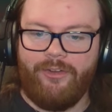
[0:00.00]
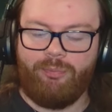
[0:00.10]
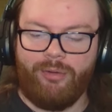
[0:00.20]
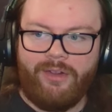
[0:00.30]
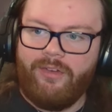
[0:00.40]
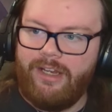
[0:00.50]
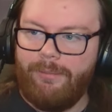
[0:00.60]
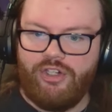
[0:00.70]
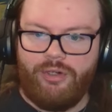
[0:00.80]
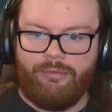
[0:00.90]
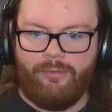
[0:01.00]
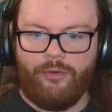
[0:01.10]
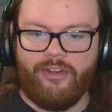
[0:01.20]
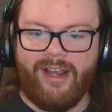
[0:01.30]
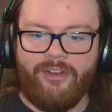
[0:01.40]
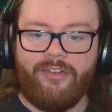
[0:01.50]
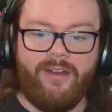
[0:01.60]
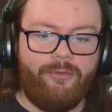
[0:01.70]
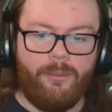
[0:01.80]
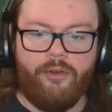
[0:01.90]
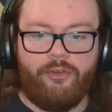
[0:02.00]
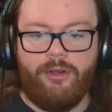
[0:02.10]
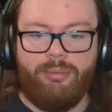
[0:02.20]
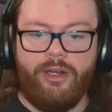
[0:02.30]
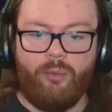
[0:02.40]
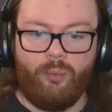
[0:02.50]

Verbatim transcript: spreading the damage out over 4 seconds, and then if I'm also on the point,